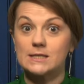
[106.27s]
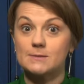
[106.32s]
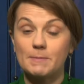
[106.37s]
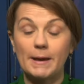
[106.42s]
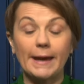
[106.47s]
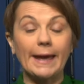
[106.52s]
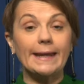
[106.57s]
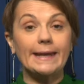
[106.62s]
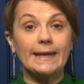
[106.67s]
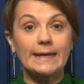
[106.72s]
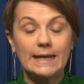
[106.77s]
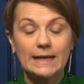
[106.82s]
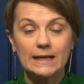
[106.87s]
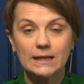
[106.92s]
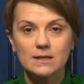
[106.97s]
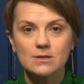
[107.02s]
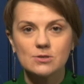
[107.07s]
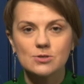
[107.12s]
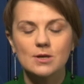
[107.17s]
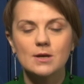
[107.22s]
Speaking in
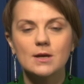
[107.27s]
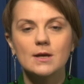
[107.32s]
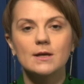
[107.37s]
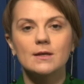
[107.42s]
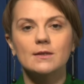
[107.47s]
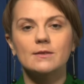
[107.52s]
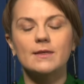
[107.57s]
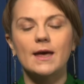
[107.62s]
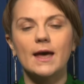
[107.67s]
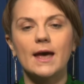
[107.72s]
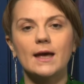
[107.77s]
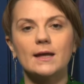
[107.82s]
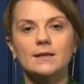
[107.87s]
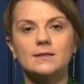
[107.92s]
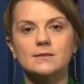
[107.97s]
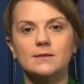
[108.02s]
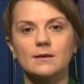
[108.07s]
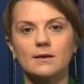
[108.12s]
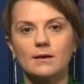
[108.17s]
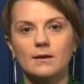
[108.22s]
English,
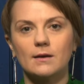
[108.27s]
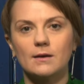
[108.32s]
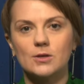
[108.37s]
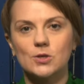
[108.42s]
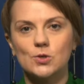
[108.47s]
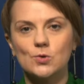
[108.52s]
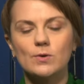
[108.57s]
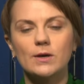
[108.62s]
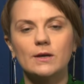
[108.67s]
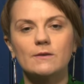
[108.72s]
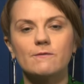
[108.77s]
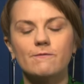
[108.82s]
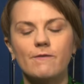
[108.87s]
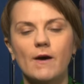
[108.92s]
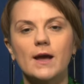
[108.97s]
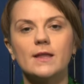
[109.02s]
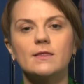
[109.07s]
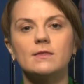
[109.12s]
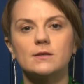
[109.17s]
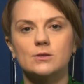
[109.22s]
that you can
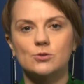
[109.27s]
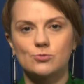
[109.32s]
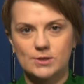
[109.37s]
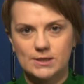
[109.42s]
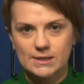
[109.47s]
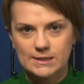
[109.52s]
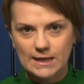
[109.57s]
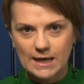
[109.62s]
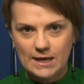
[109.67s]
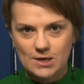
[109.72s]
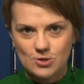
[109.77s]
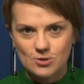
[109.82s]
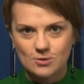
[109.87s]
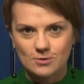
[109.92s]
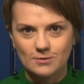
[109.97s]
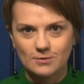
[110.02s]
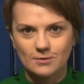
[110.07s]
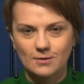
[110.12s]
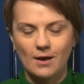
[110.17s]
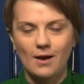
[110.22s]
find the
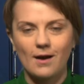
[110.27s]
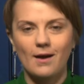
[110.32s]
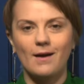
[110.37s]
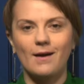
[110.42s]
translation